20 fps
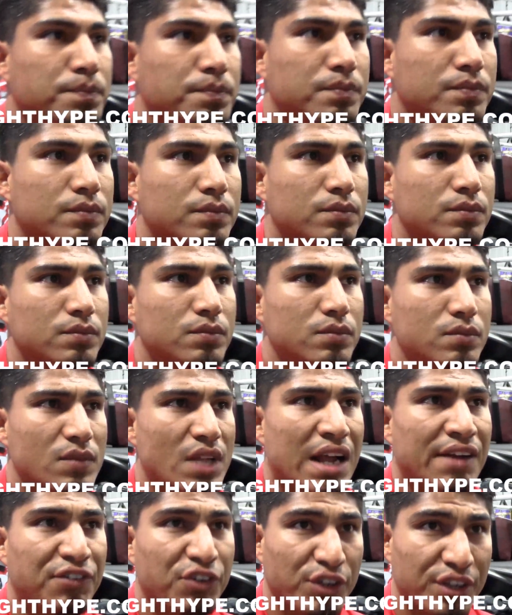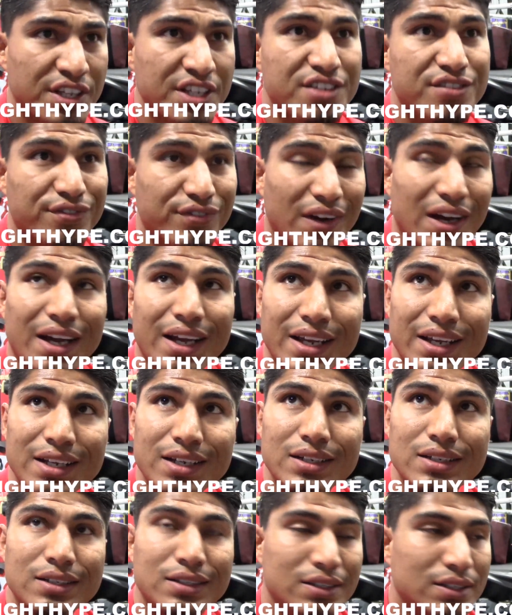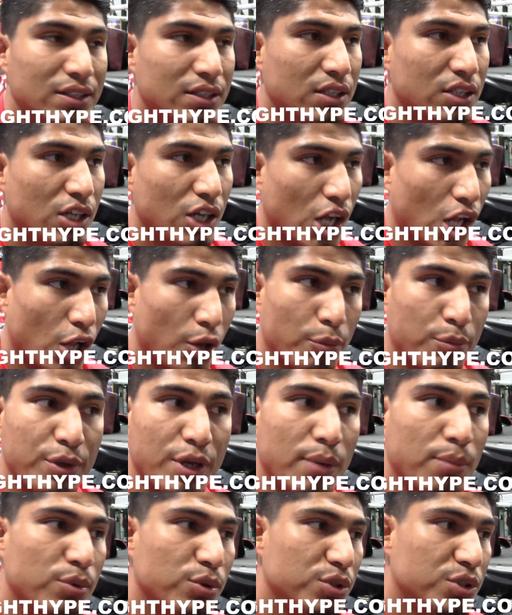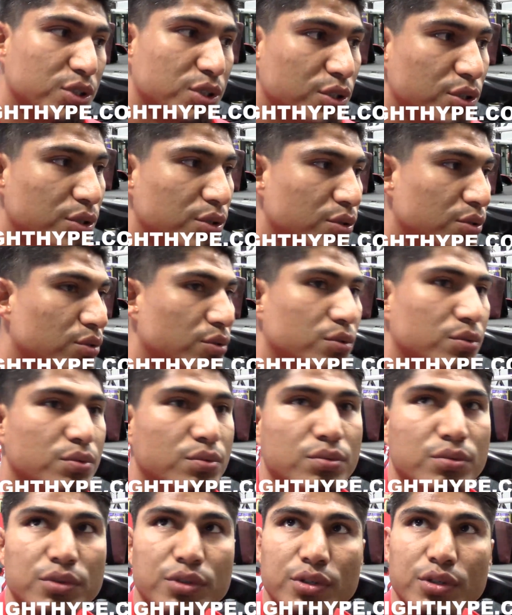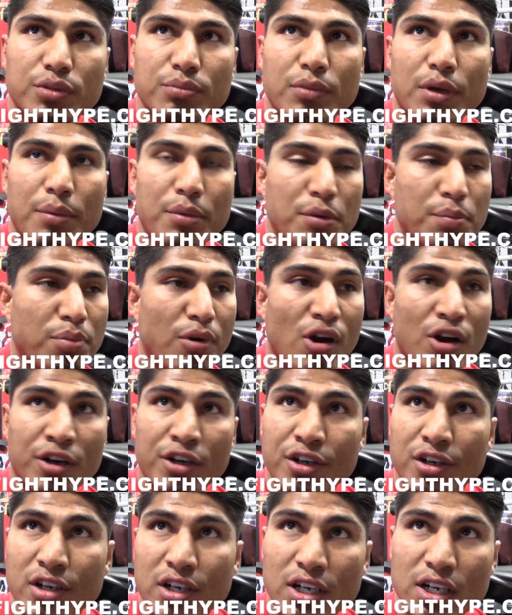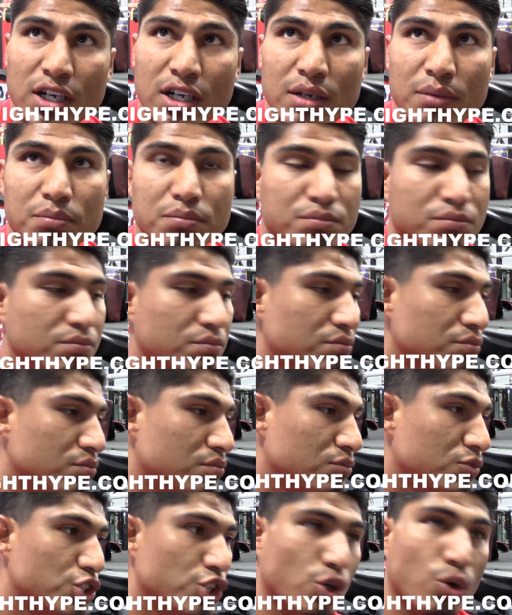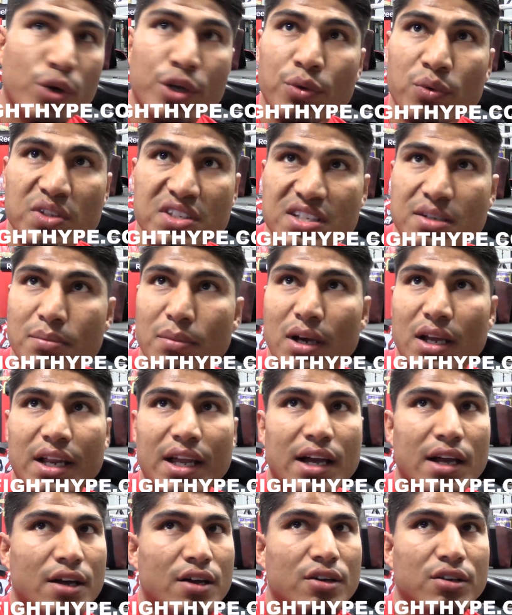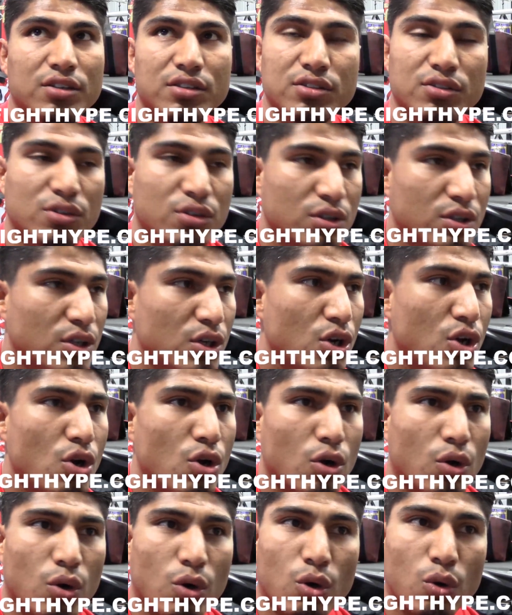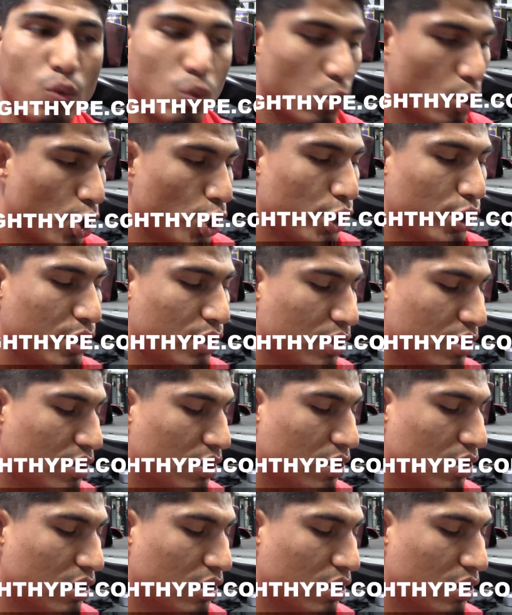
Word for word: after this fight, I'll be able to maybe partner up, join with somebody else, or, or work